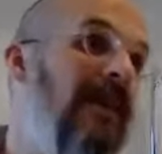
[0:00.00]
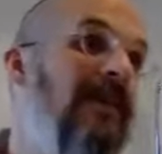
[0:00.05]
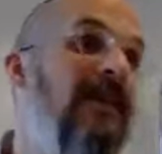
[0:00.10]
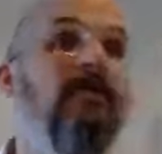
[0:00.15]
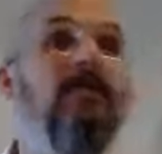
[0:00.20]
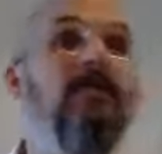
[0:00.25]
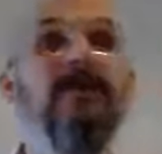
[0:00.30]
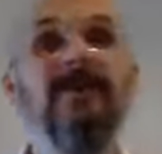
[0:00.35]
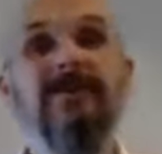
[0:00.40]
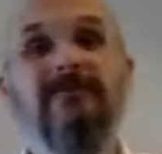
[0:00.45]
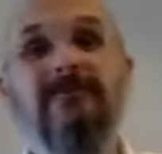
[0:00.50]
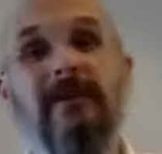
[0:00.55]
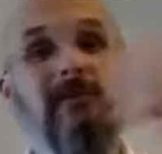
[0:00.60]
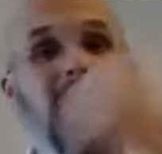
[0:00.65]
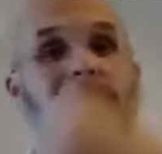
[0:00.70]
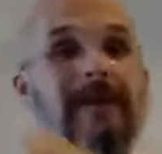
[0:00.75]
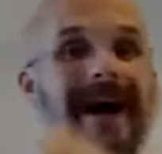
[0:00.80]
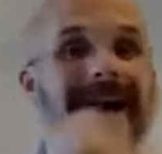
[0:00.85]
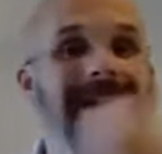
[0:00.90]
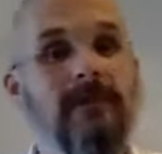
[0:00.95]
and then we're going to describe the
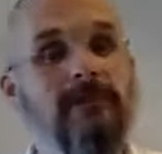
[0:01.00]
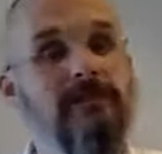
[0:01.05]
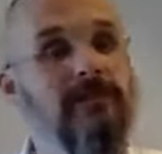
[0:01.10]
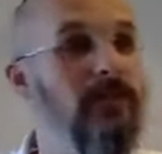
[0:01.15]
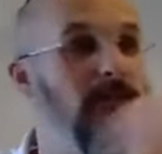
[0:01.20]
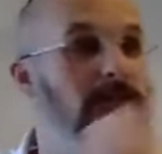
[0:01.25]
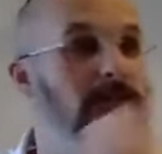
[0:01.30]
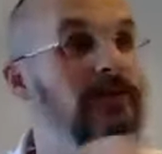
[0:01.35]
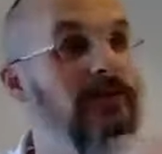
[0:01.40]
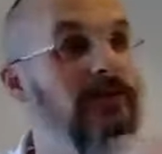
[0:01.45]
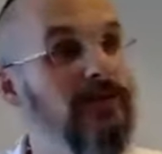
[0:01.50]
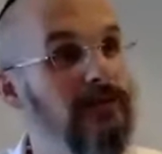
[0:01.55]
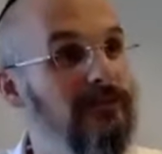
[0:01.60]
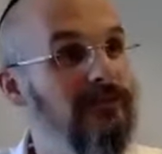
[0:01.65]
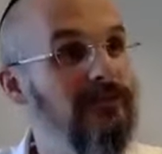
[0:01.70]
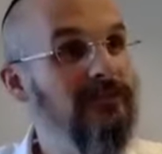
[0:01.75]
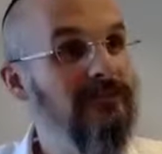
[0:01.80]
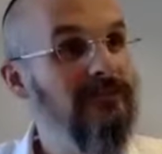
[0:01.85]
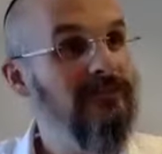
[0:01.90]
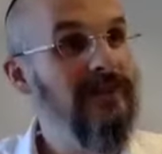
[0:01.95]
battle between the two.
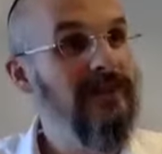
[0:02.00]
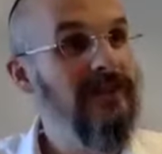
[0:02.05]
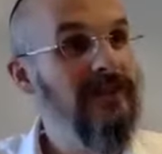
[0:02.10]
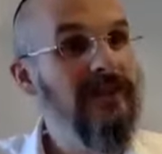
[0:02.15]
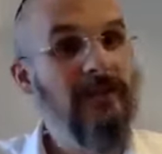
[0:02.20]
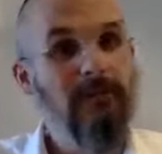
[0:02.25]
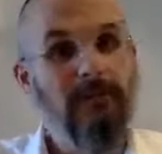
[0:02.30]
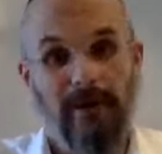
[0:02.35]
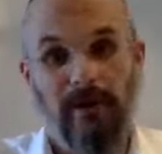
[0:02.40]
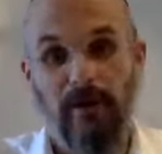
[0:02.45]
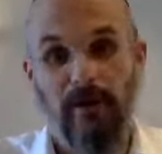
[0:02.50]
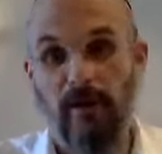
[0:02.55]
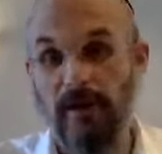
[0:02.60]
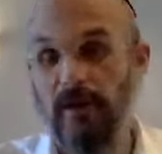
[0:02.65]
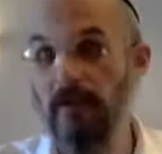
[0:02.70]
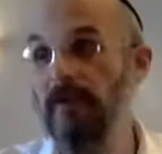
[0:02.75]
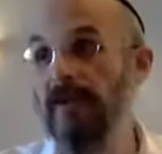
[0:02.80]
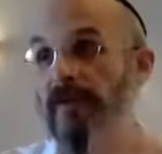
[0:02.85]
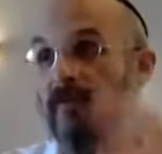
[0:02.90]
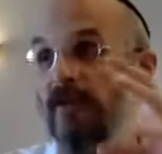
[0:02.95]
But in
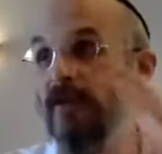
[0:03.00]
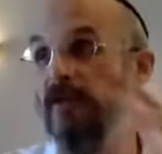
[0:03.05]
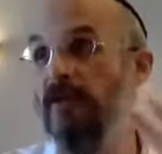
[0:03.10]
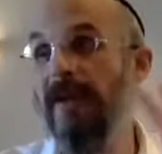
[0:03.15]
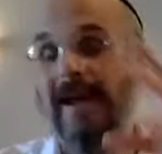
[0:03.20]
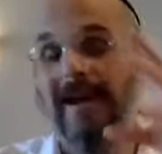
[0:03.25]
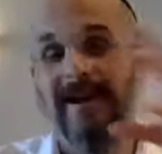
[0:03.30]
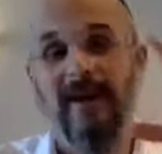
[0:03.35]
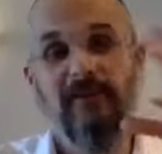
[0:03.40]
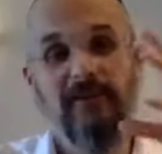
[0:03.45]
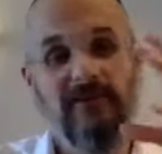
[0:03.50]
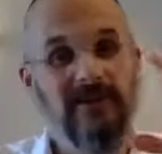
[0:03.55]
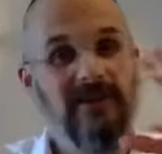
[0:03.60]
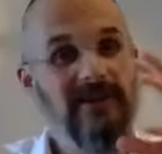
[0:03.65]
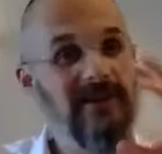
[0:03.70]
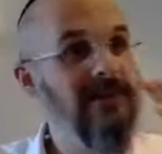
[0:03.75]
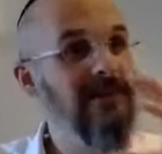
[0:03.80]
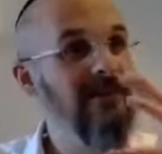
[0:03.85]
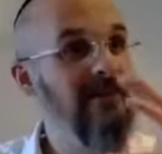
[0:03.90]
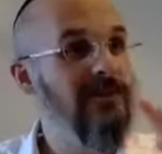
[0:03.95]
theory, if we only had a nefesh
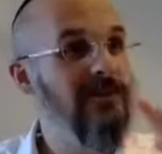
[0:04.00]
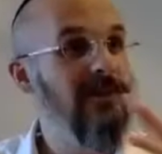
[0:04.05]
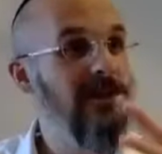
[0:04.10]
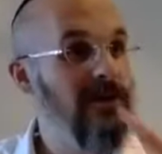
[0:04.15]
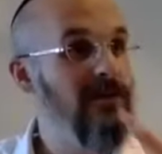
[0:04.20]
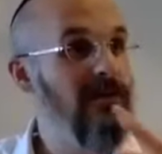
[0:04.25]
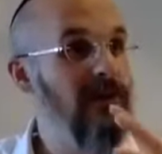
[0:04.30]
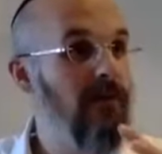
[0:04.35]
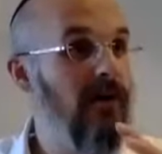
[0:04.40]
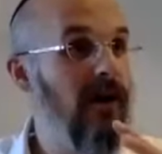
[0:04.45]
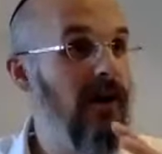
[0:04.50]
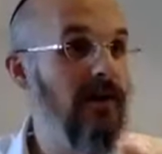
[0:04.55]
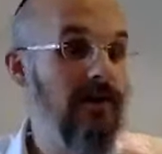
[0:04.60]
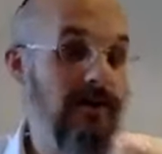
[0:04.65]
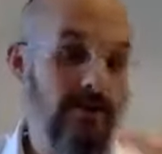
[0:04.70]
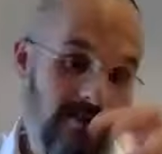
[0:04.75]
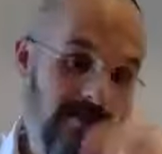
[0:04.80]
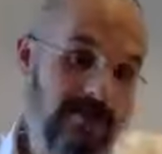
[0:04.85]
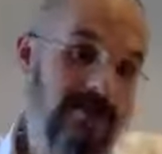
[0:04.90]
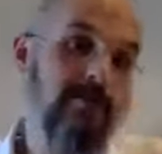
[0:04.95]
kit in charge of our
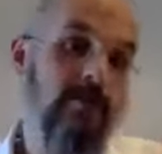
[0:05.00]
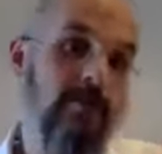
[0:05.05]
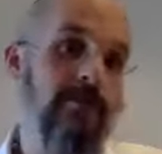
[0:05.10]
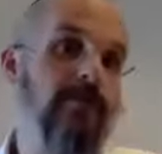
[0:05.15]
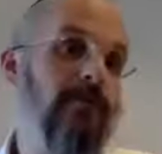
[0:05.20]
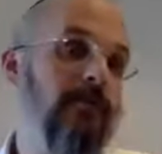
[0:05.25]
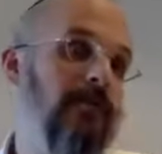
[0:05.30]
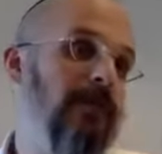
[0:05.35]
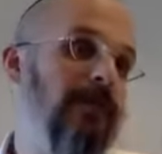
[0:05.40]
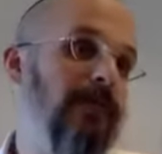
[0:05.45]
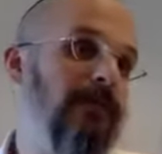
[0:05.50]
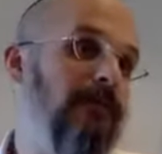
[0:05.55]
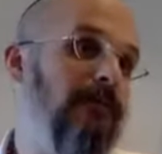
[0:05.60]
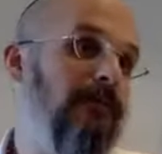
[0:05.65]
body, this is what we would feel.